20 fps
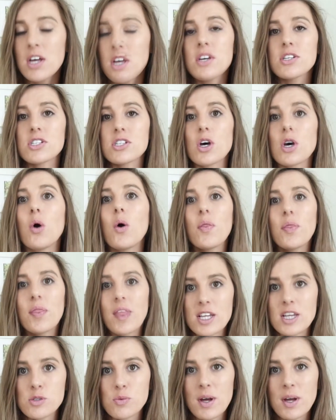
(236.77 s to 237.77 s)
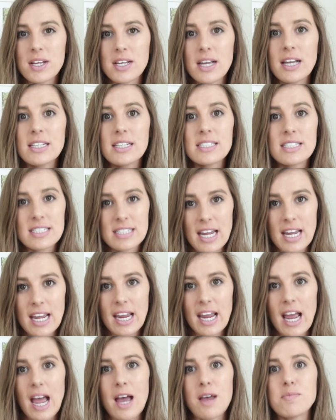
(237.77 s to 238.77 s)
So that's why today
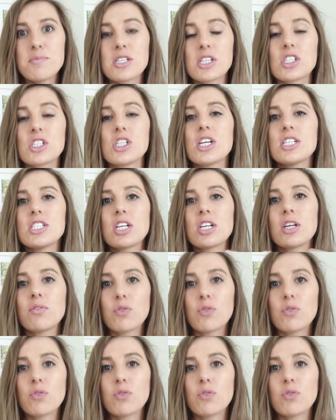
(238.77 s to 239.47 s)
I'm suggesting